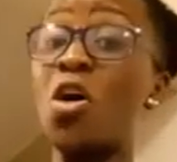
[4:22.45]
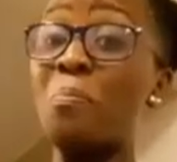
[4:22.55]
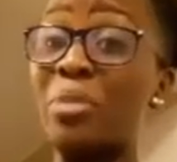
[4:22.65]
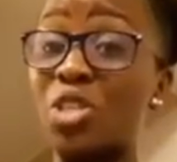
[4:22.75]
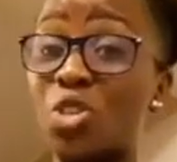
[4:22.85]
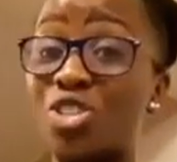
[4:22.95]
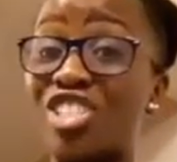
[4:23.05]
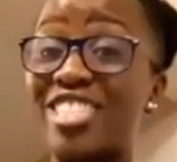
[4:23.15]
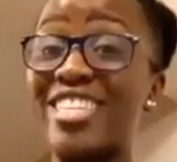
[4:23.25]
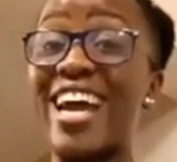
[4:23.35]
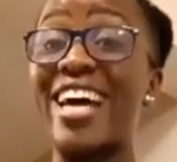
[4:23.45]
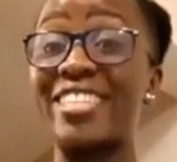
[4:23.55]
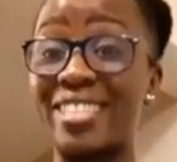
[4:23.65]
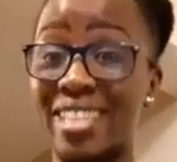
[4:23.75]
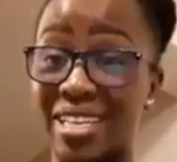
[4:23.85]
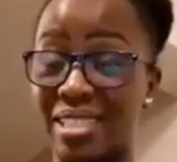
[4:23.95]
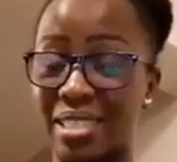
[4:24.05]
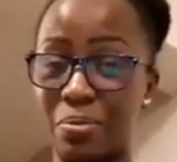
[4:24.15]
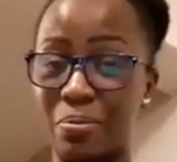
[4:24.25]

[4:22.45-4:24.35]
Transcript: misogyny and sexism.